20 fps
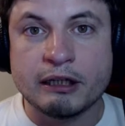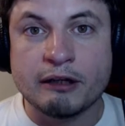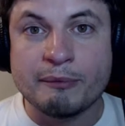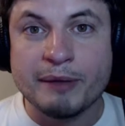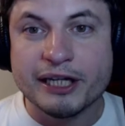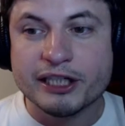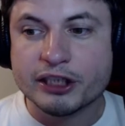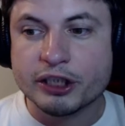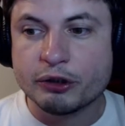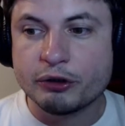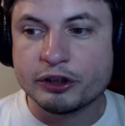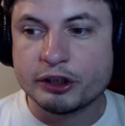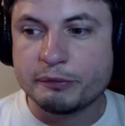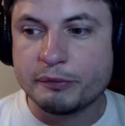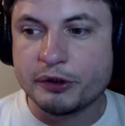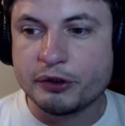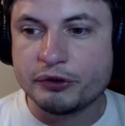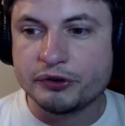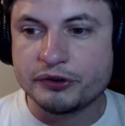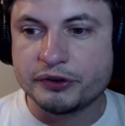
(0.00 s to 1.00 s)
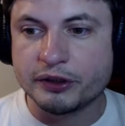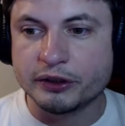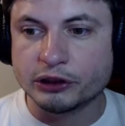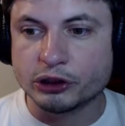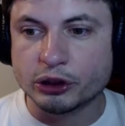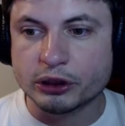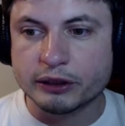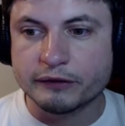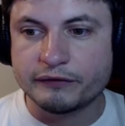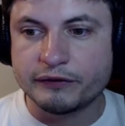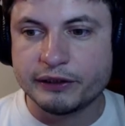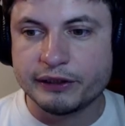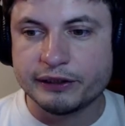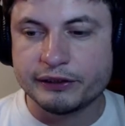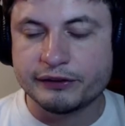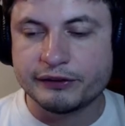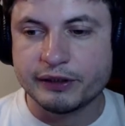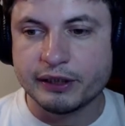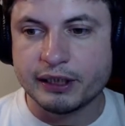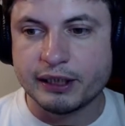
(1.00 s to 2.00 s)
Now I'm actually going to be using a lot of
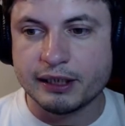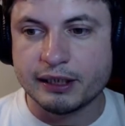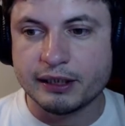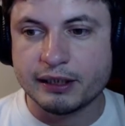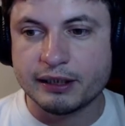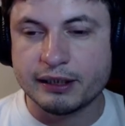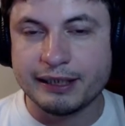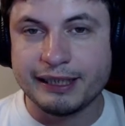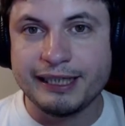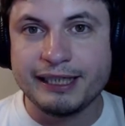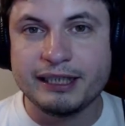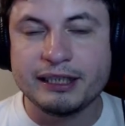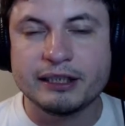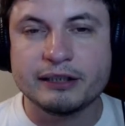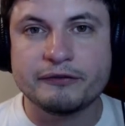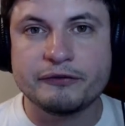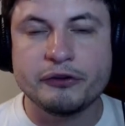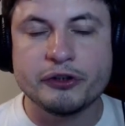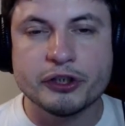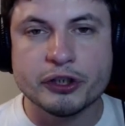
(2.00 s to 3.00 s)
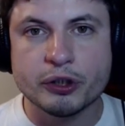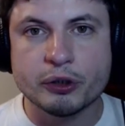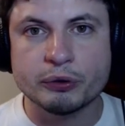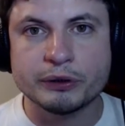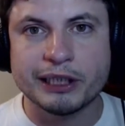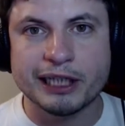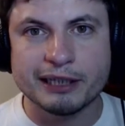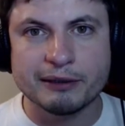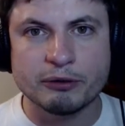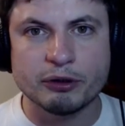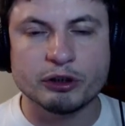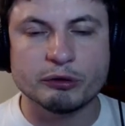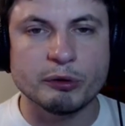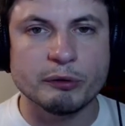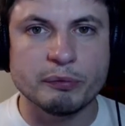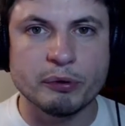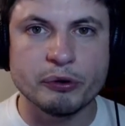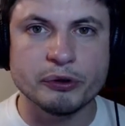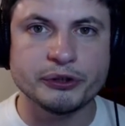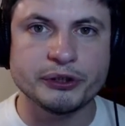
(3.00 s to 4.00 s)
this in the future code that I'm going
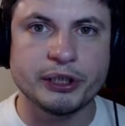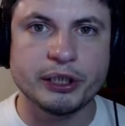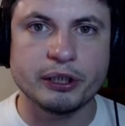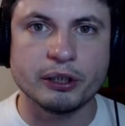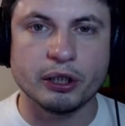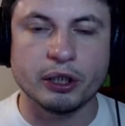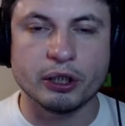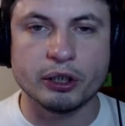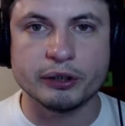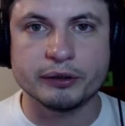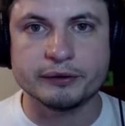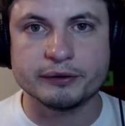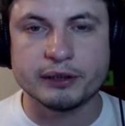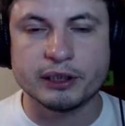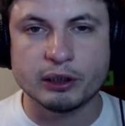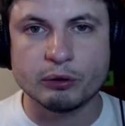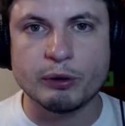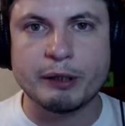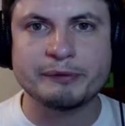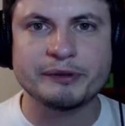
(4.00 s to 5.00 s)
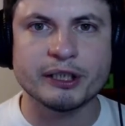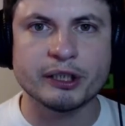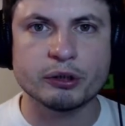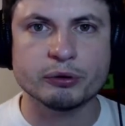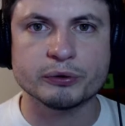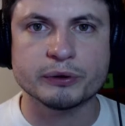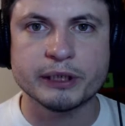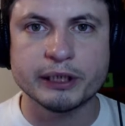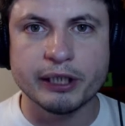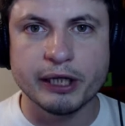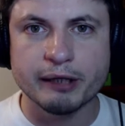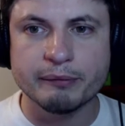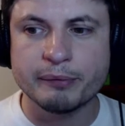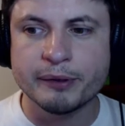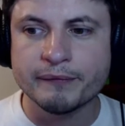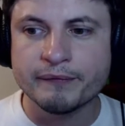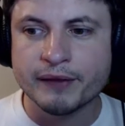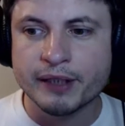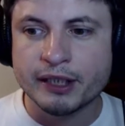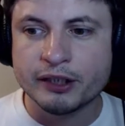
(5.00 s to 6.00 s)
to be posting on a website called
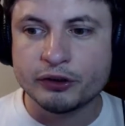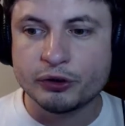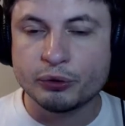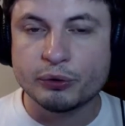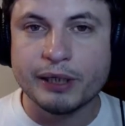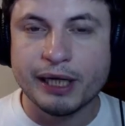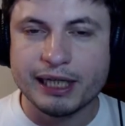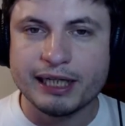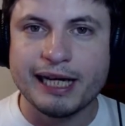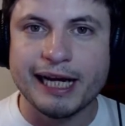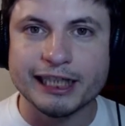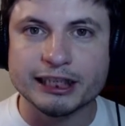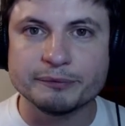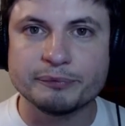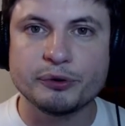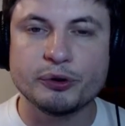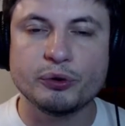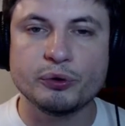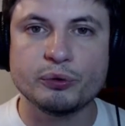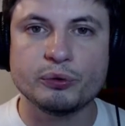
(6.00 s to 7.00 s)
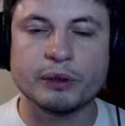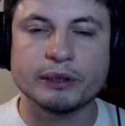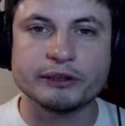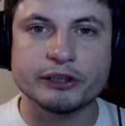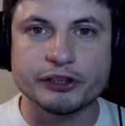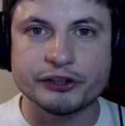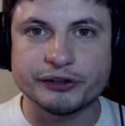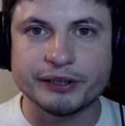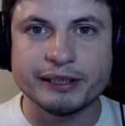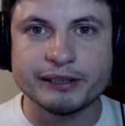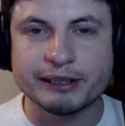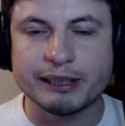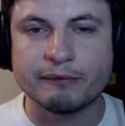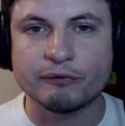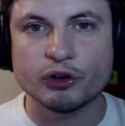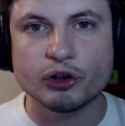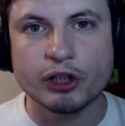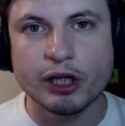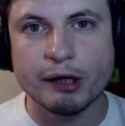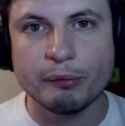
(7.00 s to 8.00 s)
GitHub to kind of help you understand
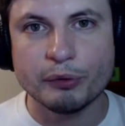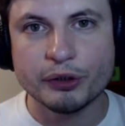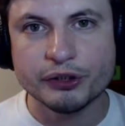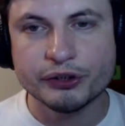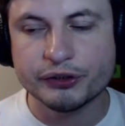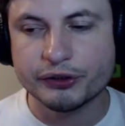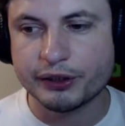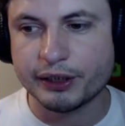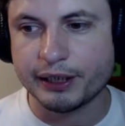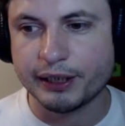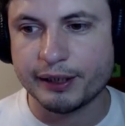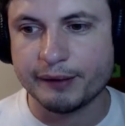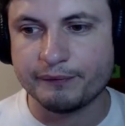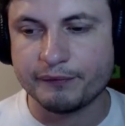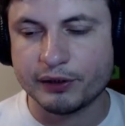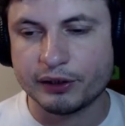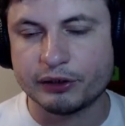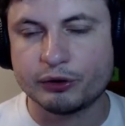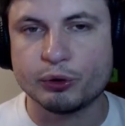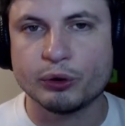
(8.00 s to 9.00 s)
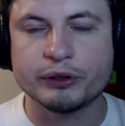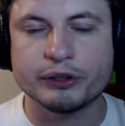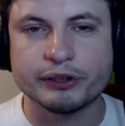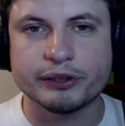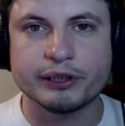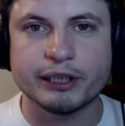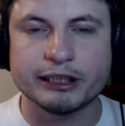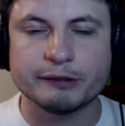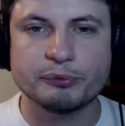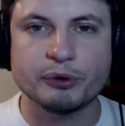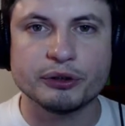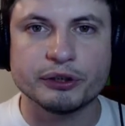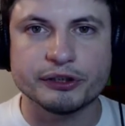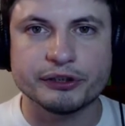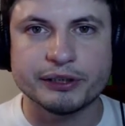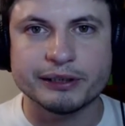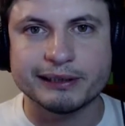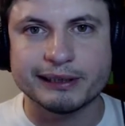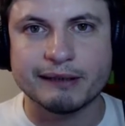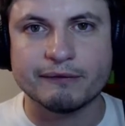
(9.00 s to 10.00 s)
some of the comments, help you
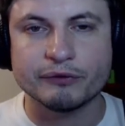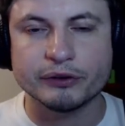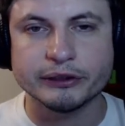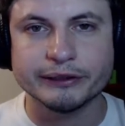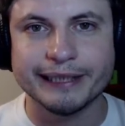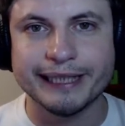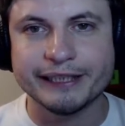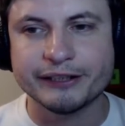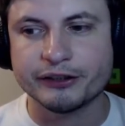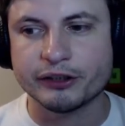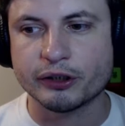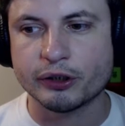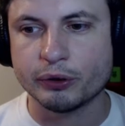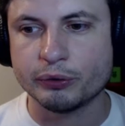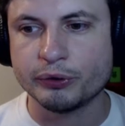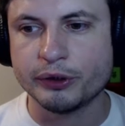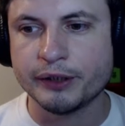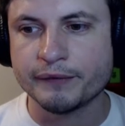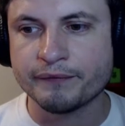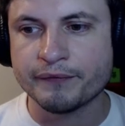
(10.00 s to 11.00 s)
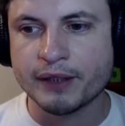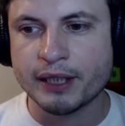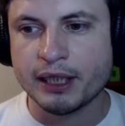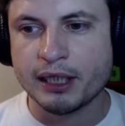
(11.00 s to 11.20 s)
understand some of the lines in the code.